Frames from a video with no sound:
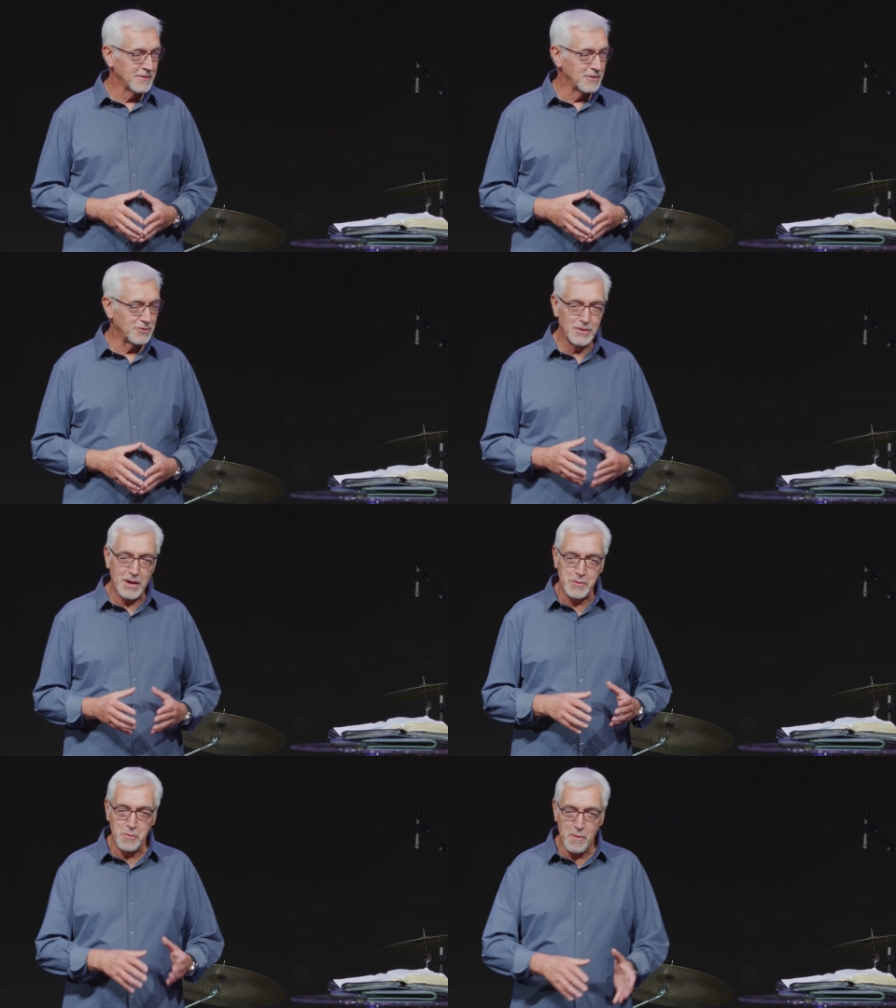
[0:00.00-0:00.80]
so
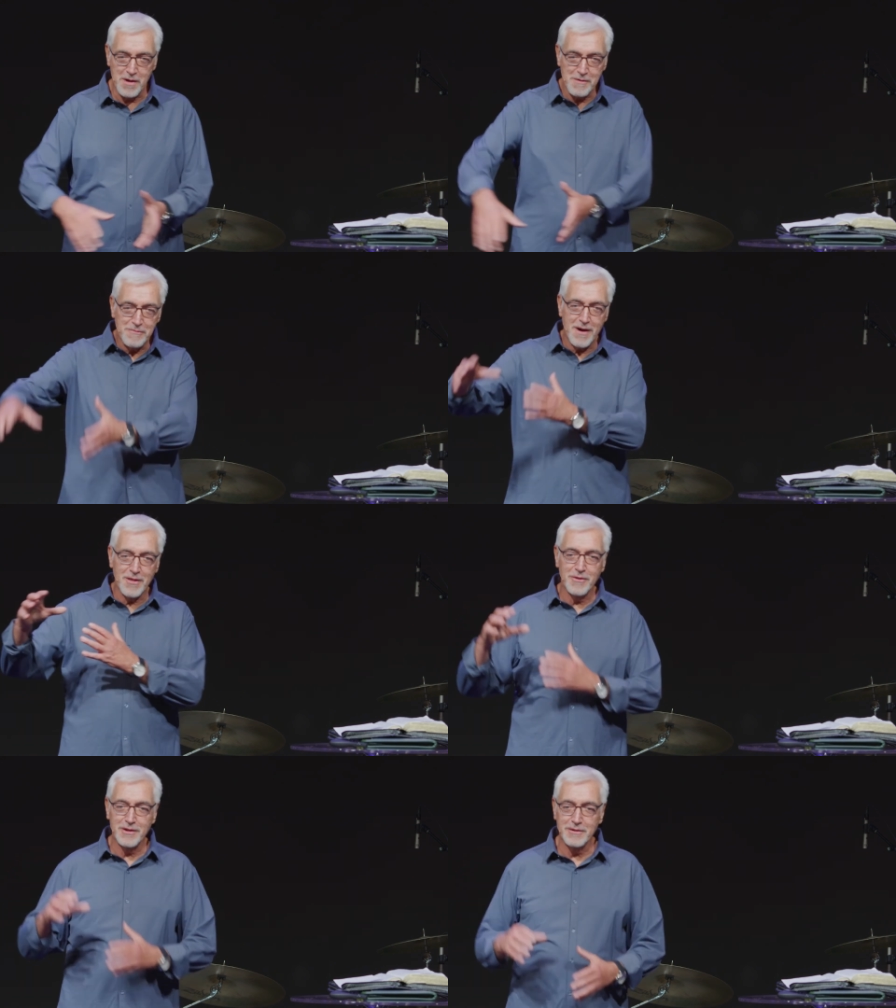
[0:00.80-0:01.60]
that we want to
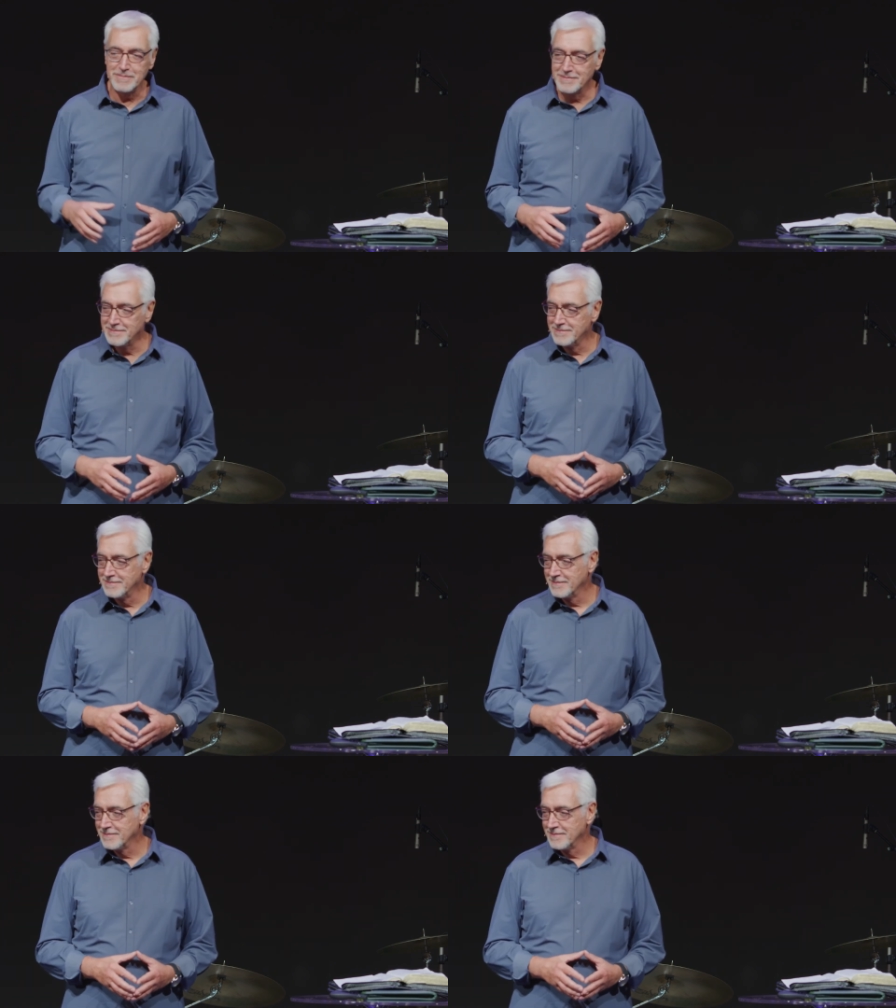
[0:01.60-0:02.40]
follow Him
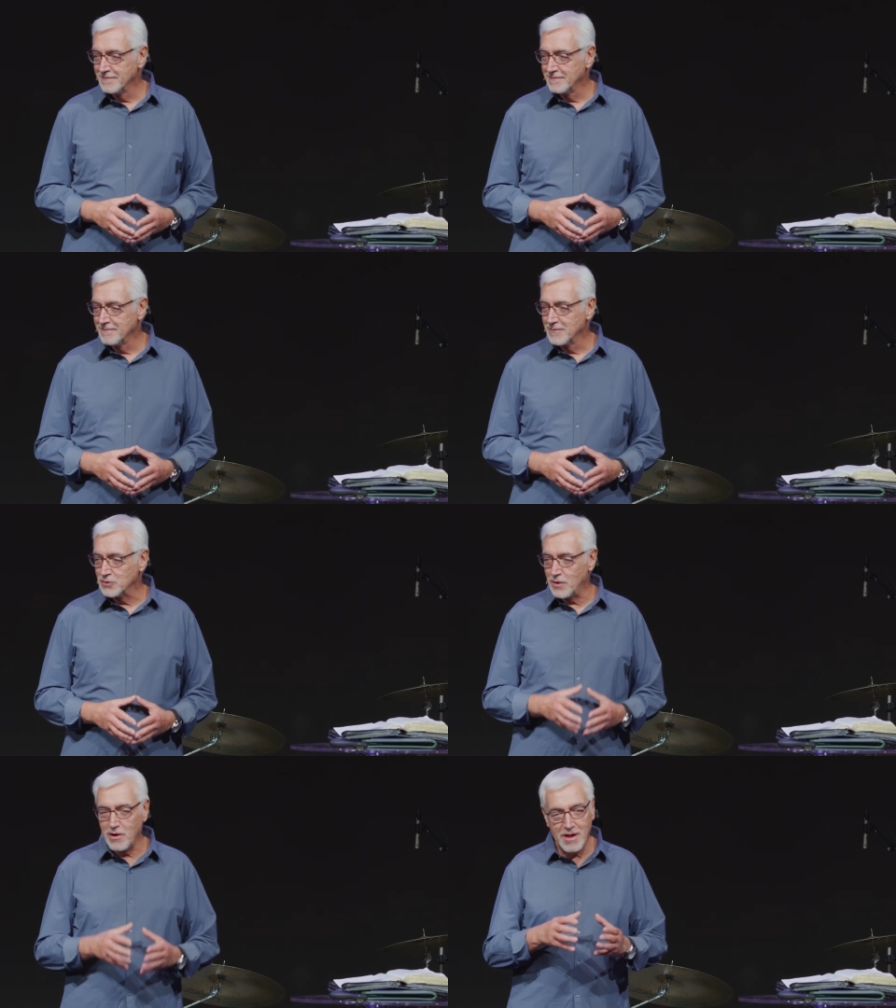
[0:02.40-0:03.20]

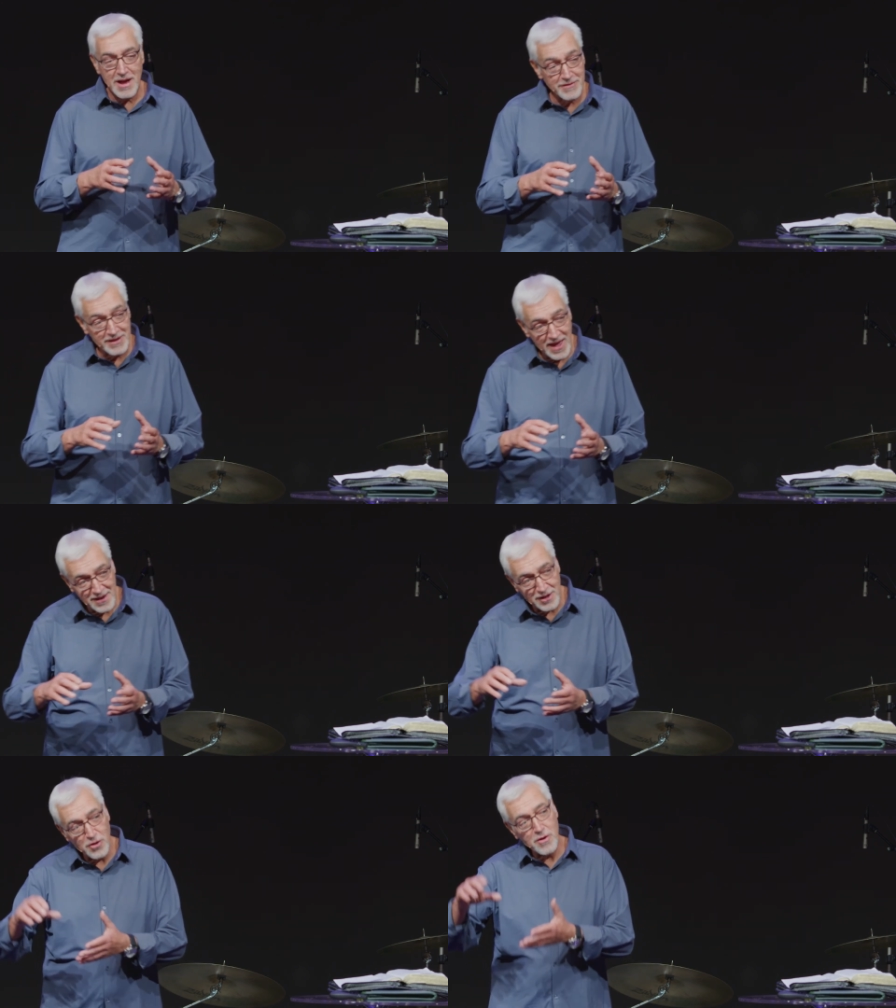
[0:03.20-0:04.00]
so that our life
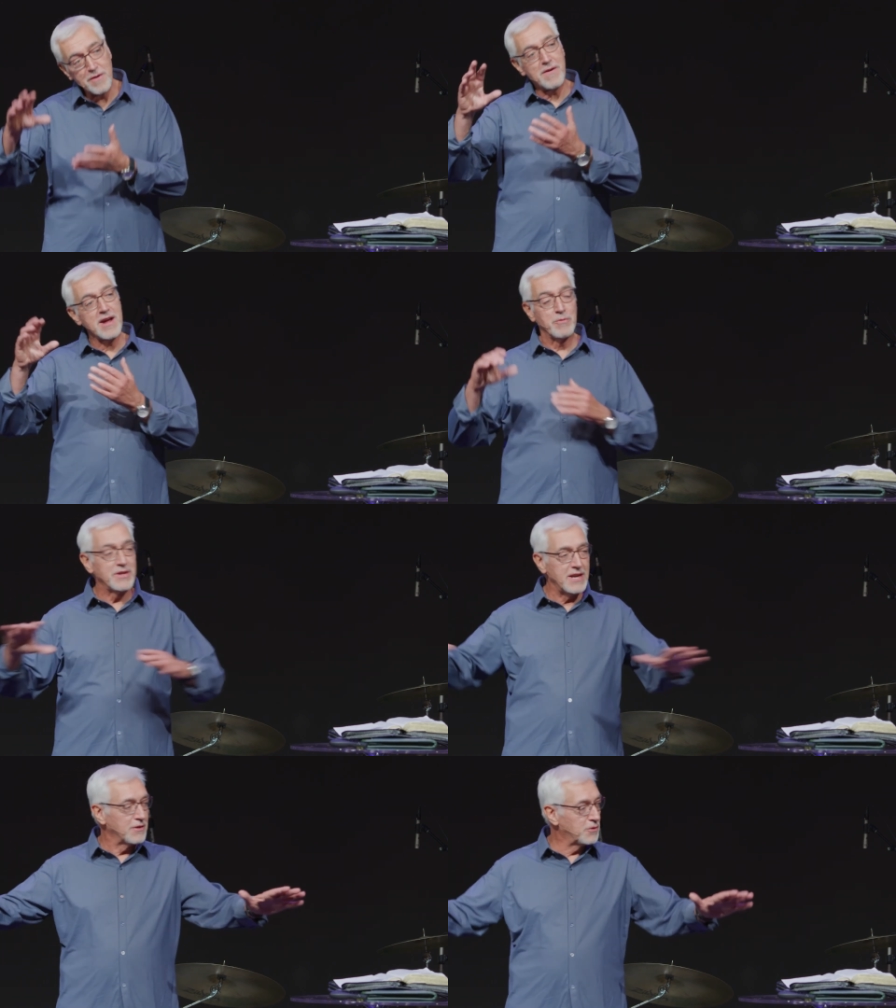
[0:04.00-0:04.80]
can glorify Him. We
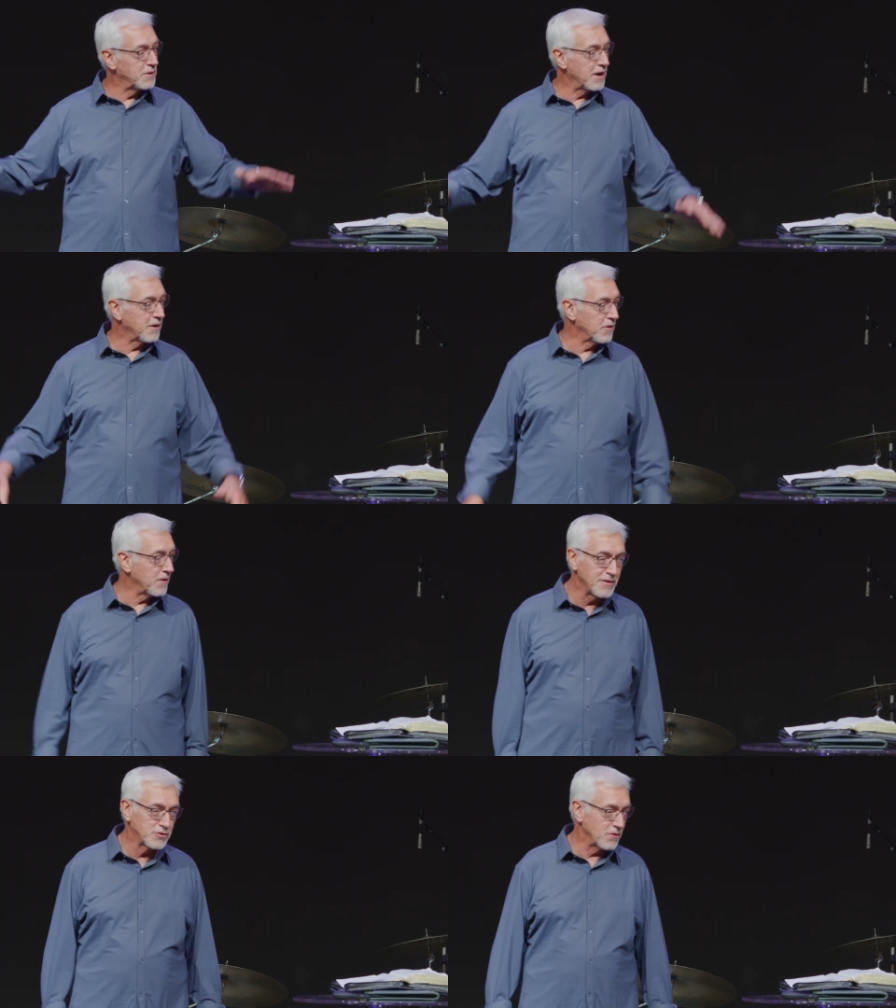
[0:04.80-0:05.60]
can't do it on our own.
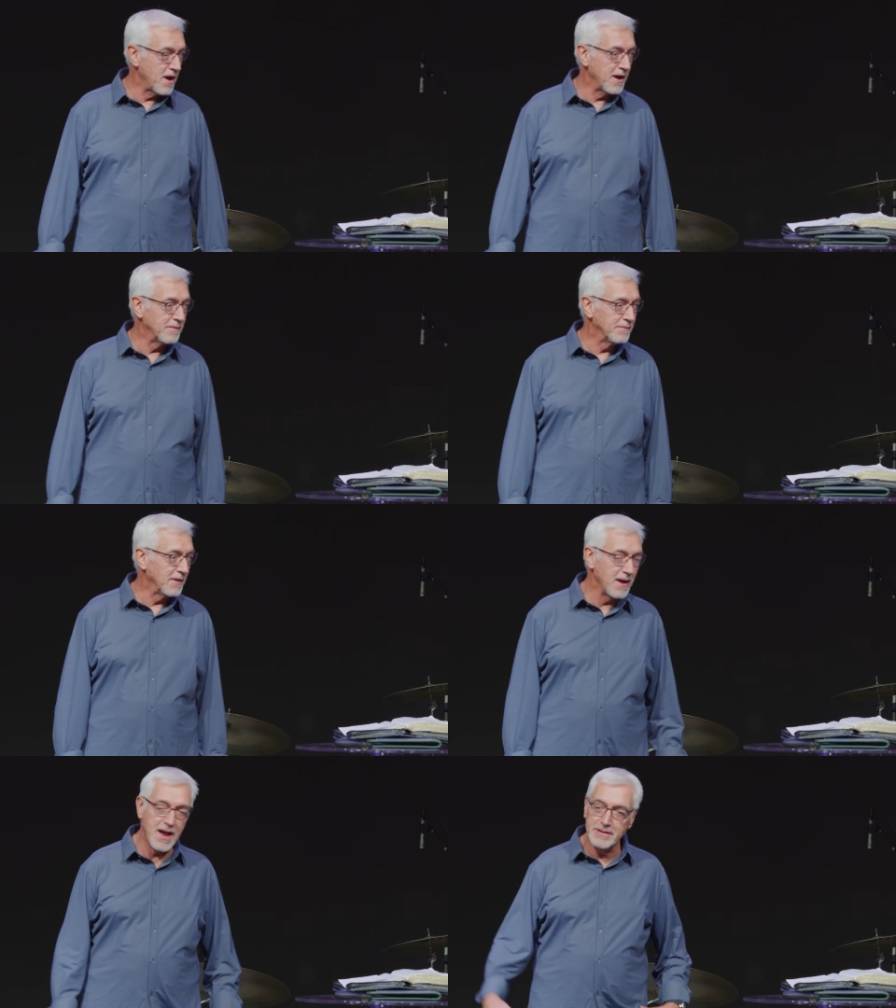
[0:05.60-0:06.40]
I tried.
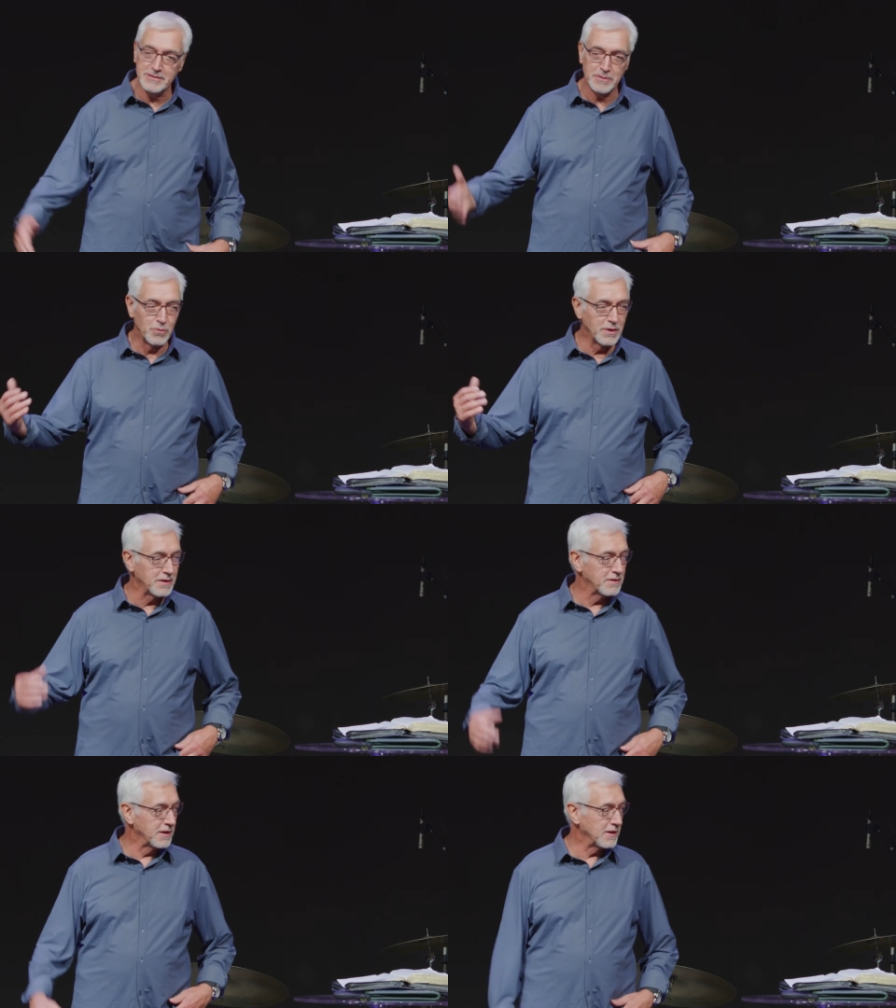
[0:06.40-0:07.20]
I had some
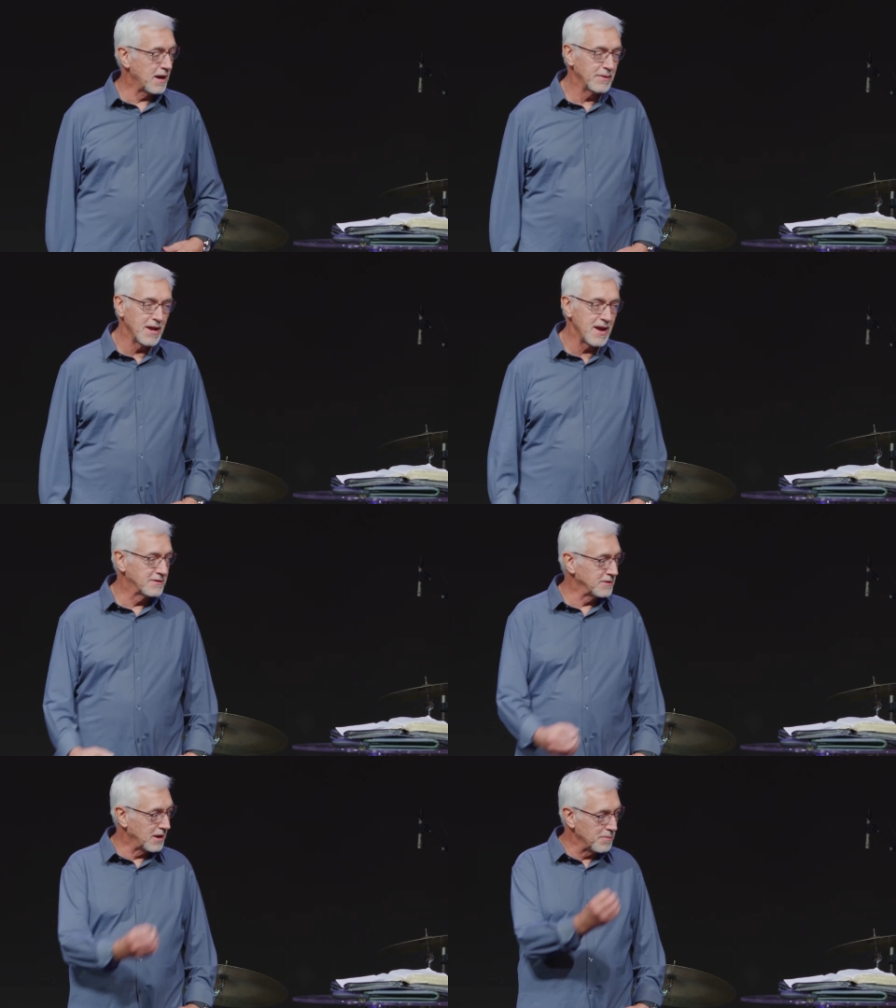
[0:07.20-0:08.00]
wicked things. I mean, I
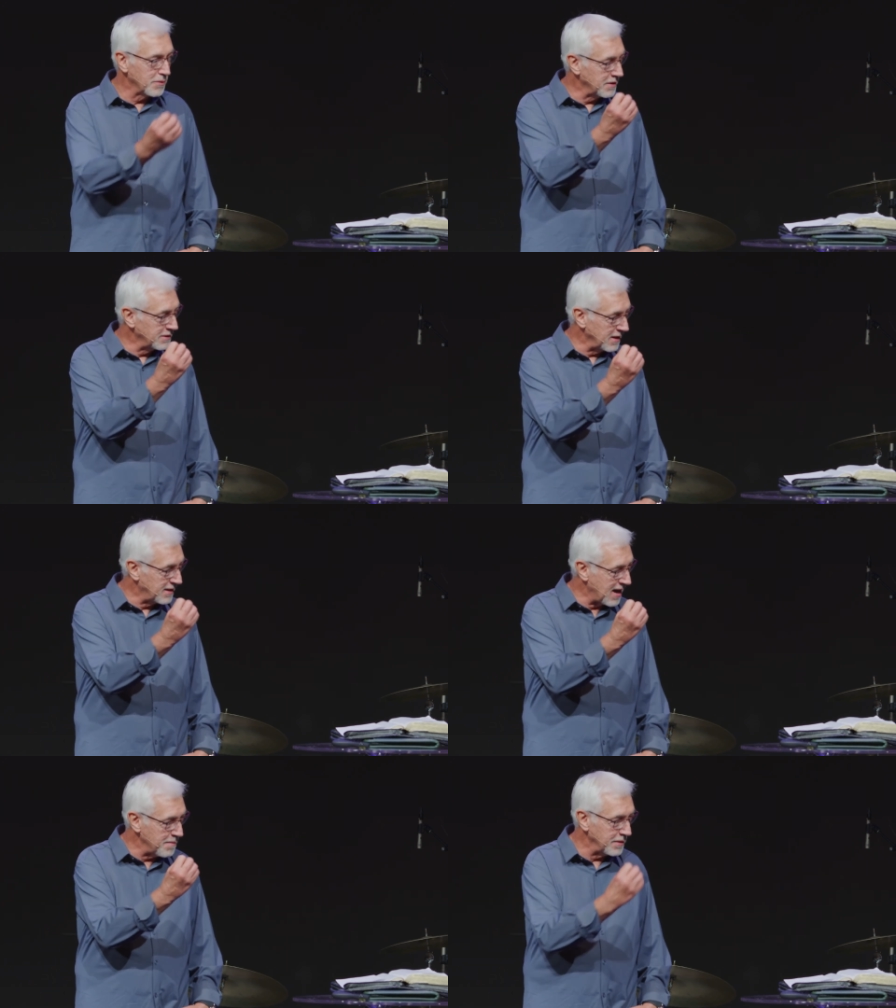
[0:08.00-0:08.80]
had a couple of things that
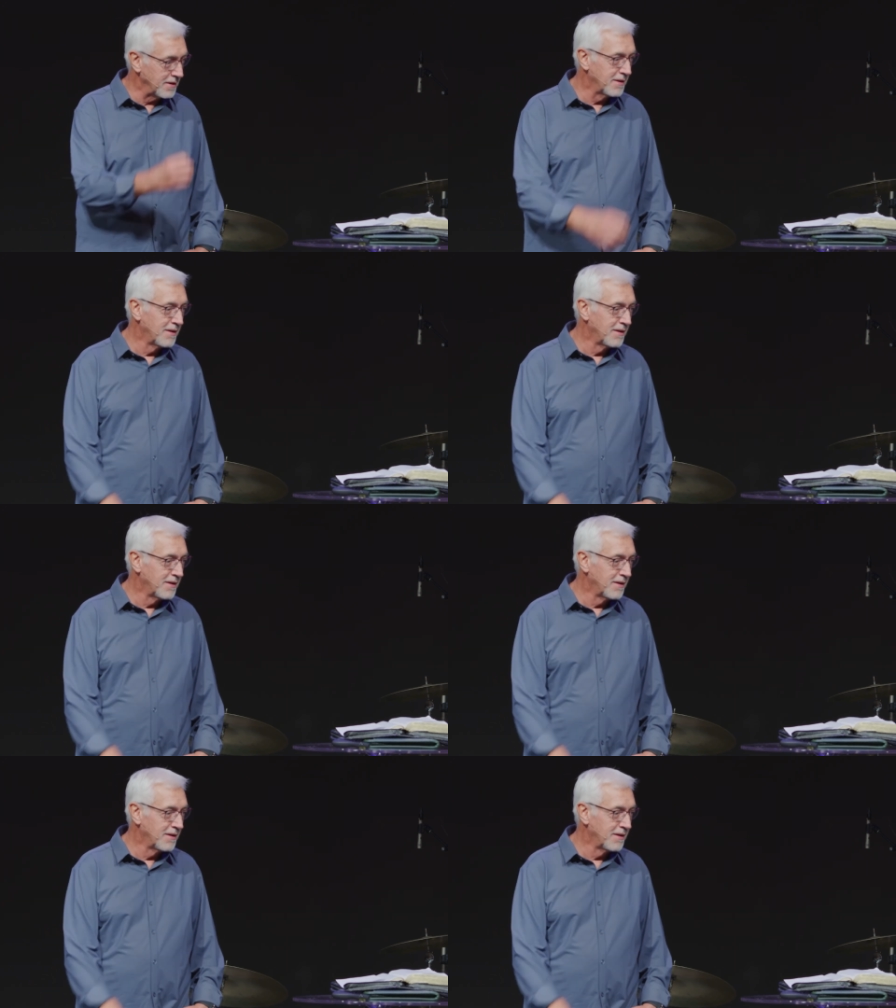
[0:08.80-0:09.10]
got me.